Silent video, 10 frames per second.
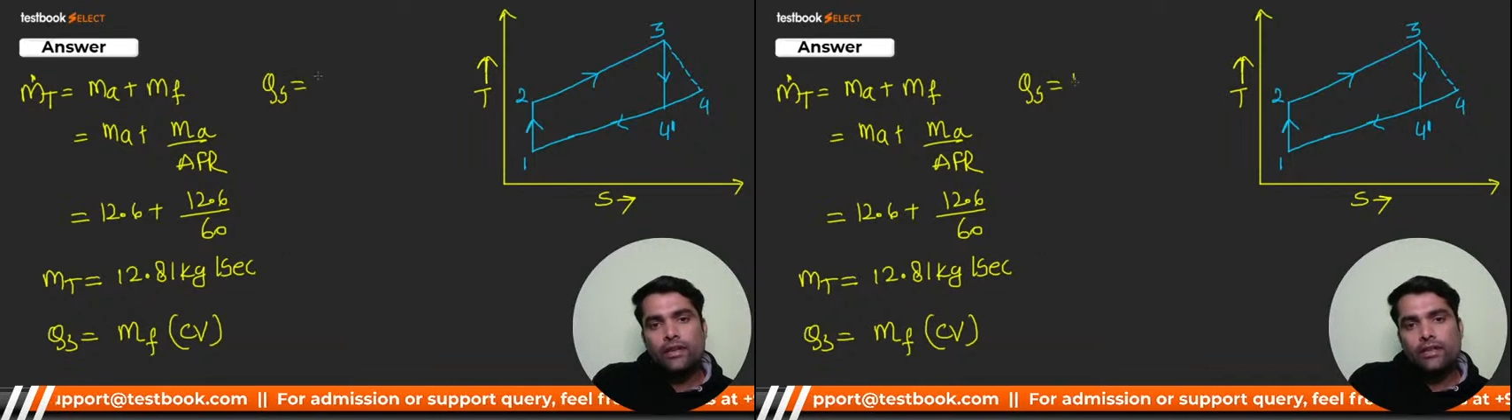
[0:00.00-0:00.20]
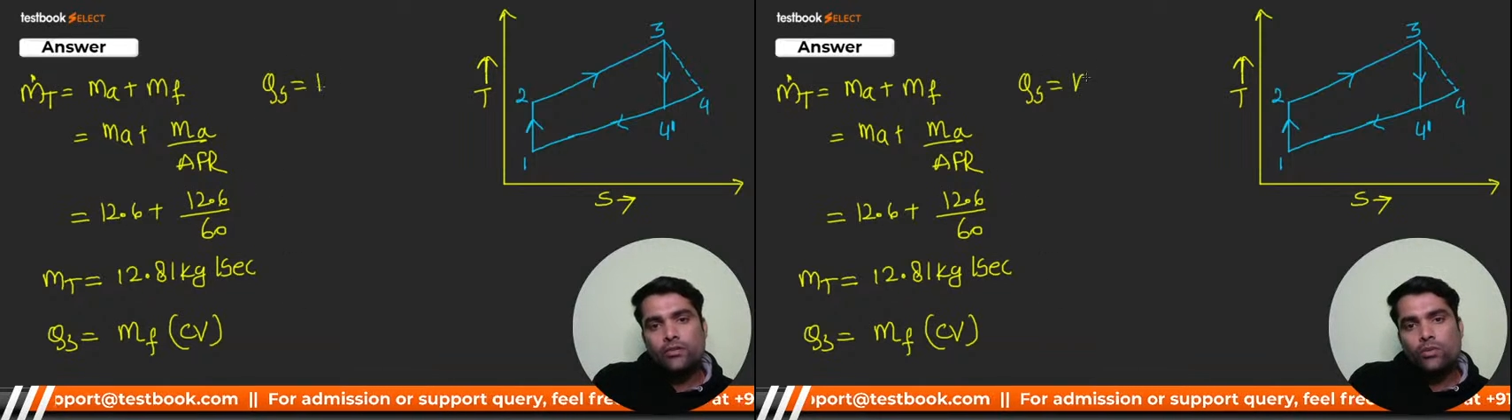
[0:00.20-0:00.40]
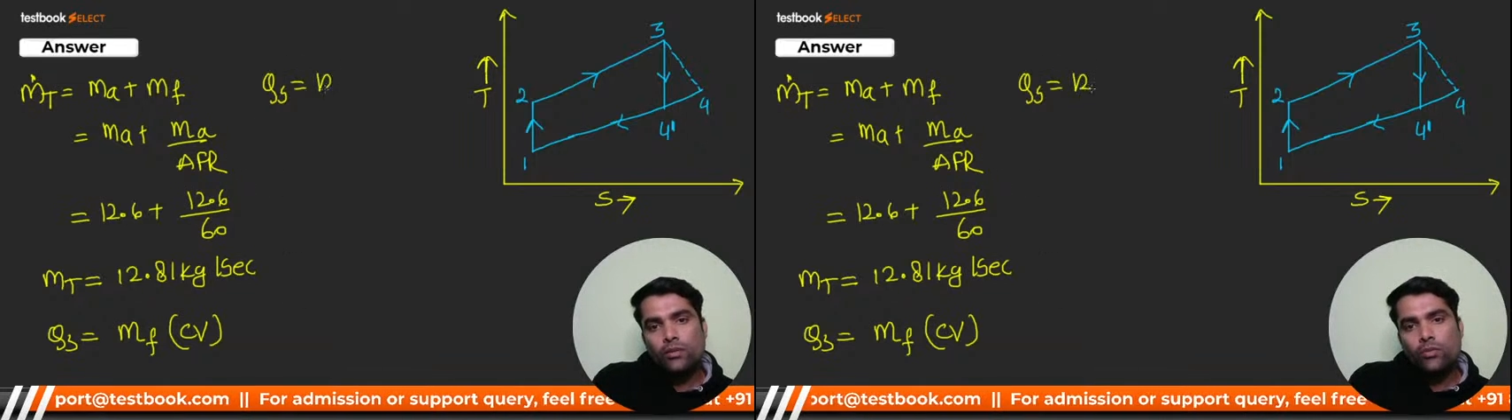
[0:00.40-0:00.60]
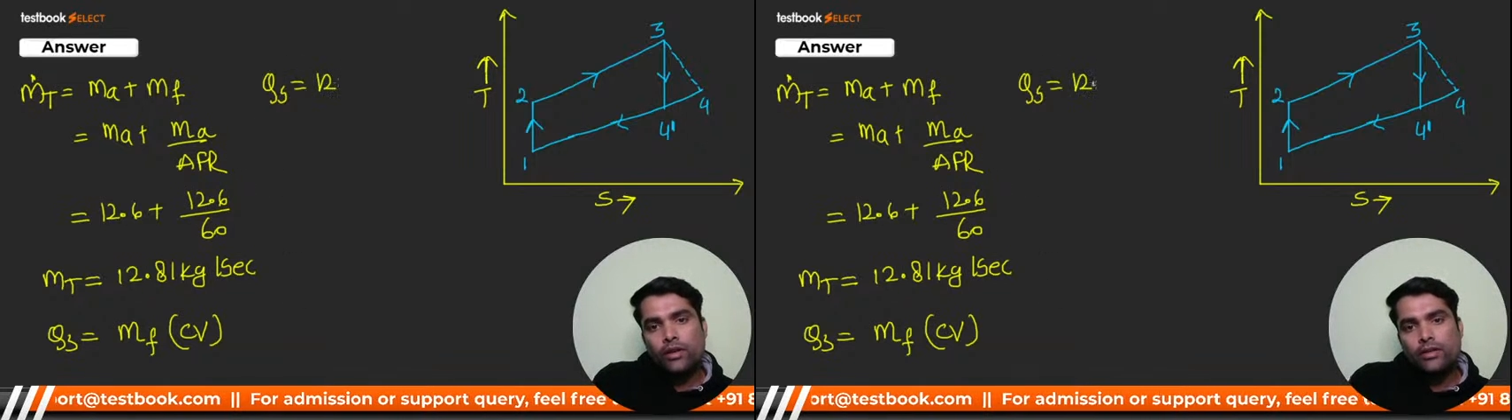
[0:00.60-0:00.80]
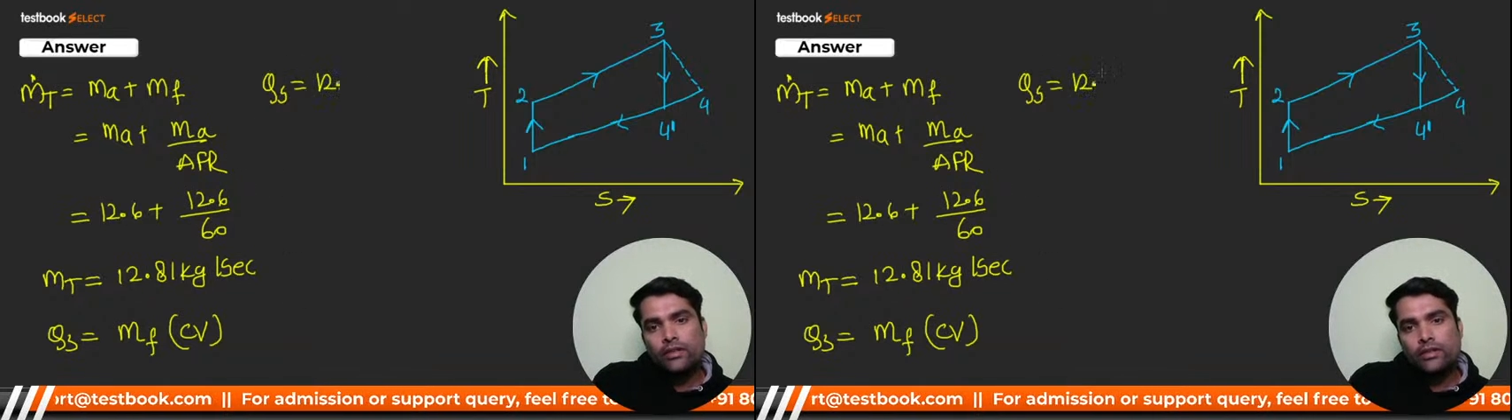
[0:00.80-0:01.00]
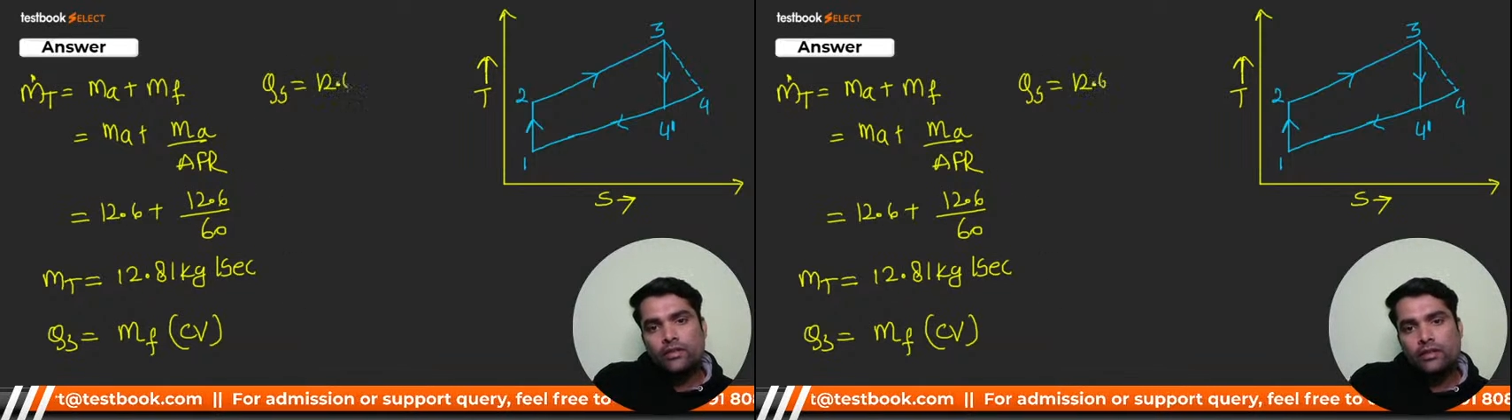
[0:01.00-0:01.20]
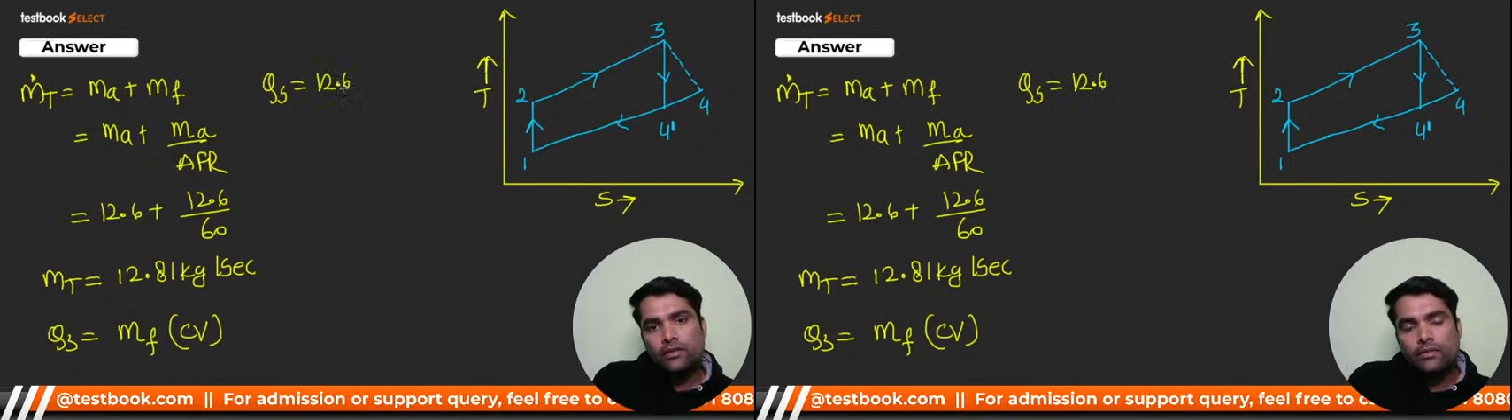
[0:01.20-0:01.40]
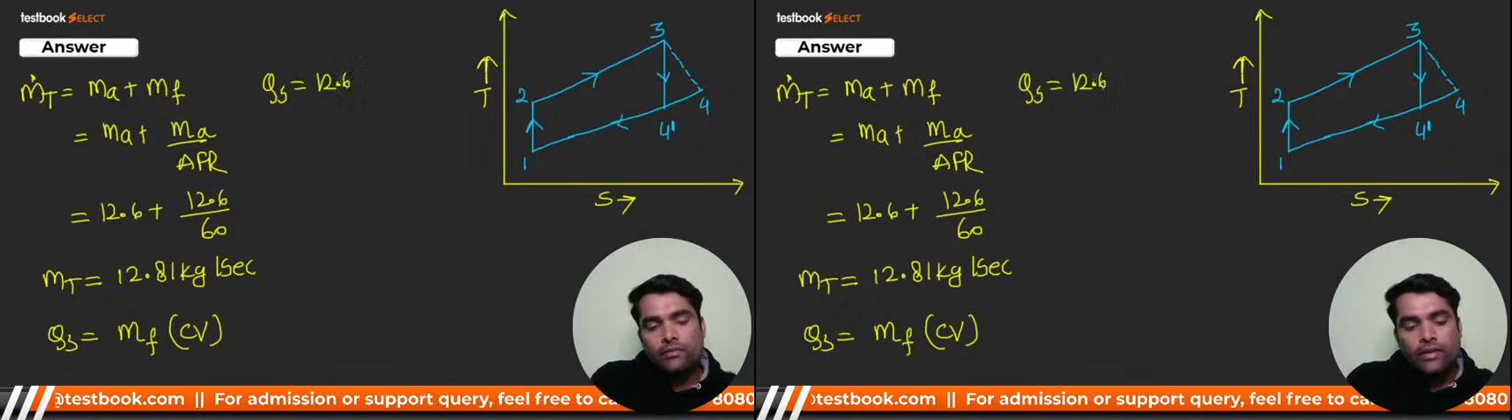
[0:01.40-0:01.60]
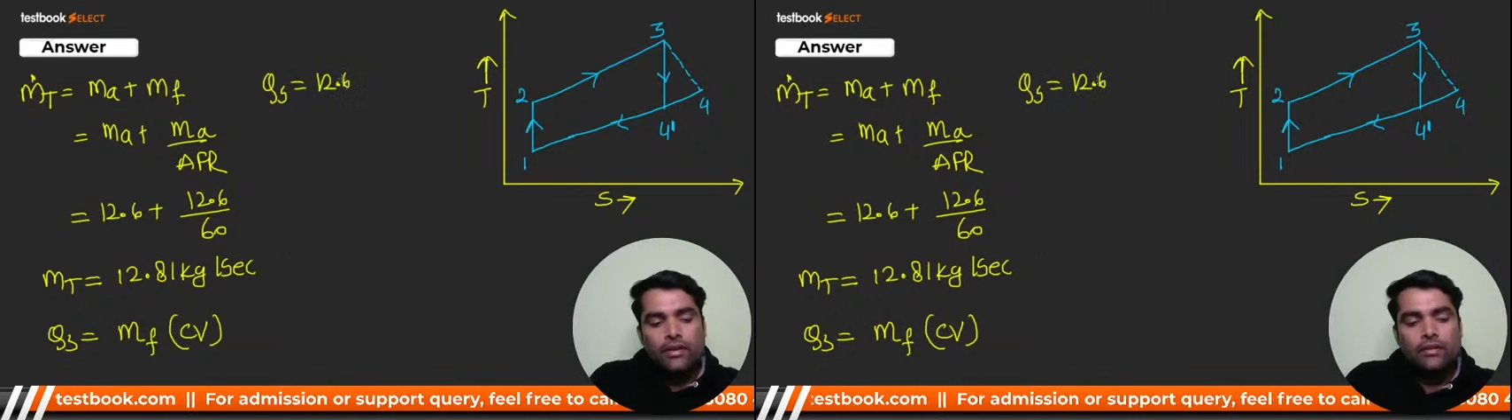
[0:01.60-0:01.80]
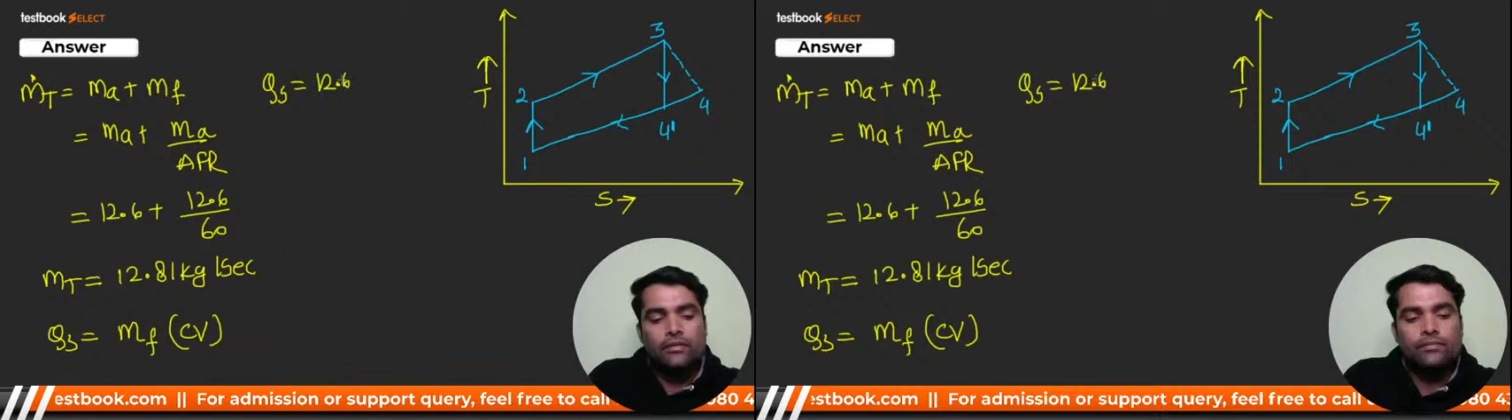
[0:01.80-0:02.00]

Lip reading: that is 12.6. Wait,